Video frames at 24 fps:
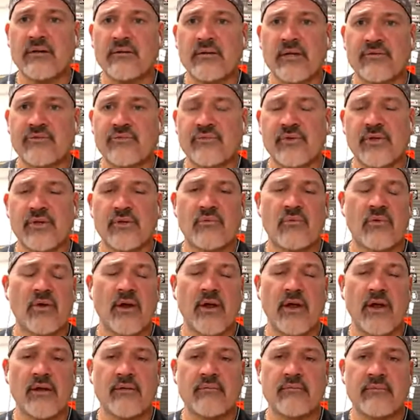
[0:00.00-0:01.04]
That's really
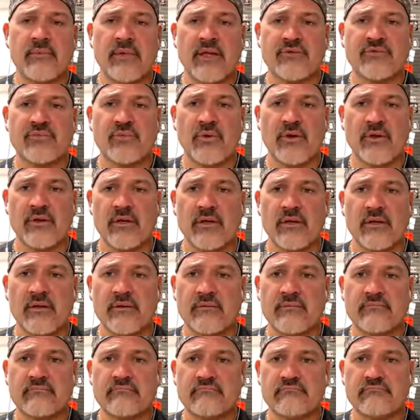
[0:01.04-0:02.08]
where it. That's where the
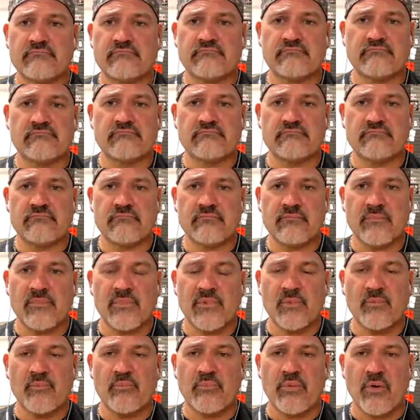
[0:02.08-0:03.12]

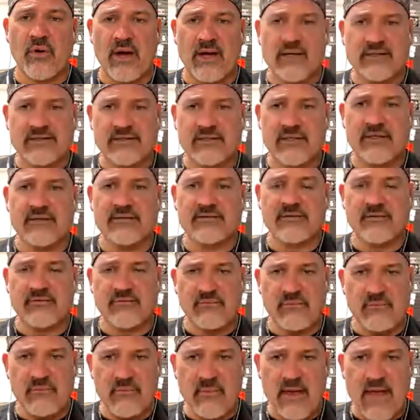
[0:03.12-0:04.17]
the process of
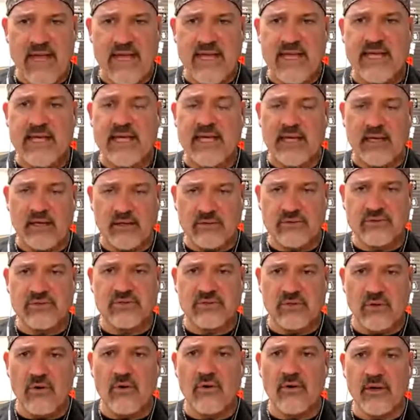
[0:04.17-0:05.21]
making
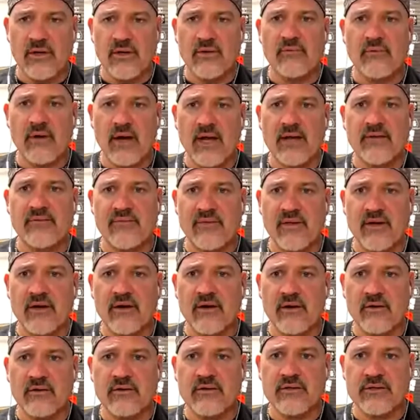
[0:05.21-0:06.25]
started right
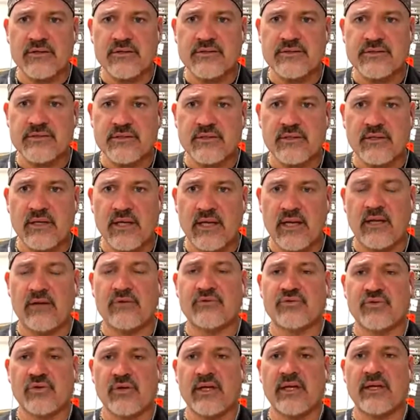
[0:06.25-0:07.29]
there because uh, it
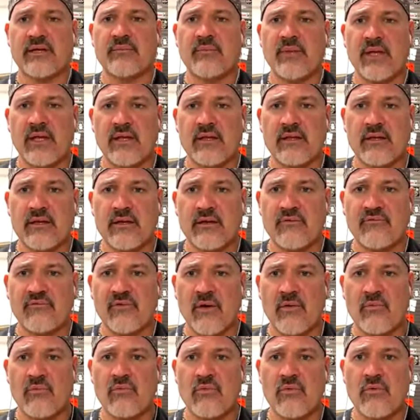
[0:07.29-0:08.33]
intrigued me that if
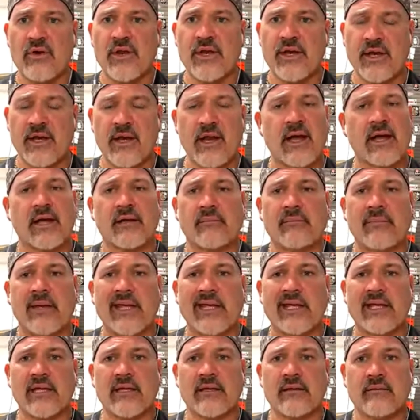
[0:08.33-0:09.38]
I wanted it, I could
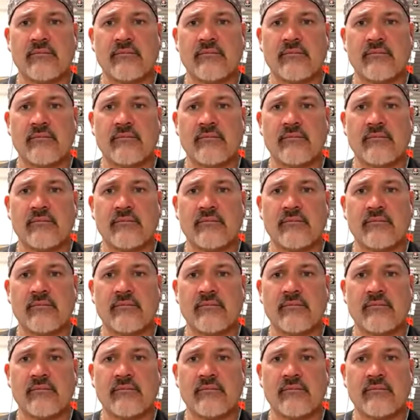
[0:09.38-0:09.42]
make it.